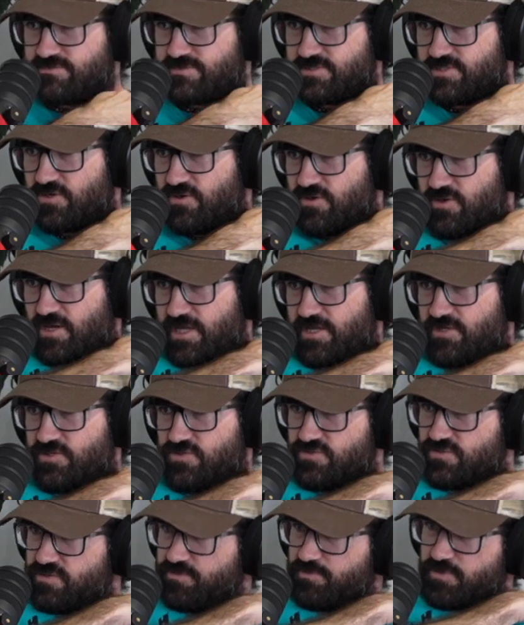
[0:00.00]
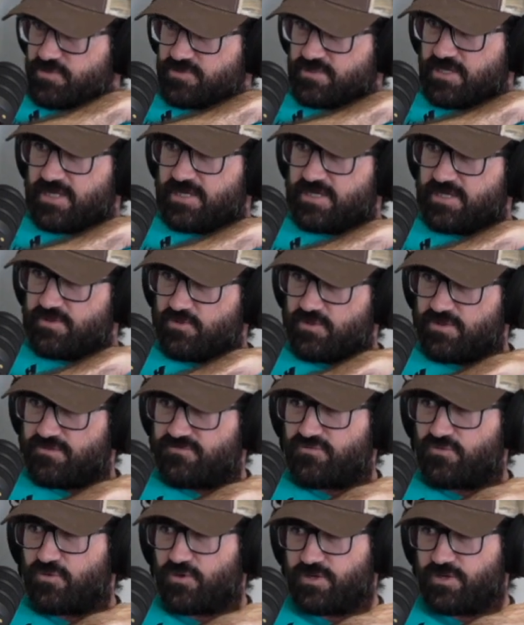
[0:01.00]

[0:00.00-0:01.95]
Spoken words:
So I usually post-dilate with a 4.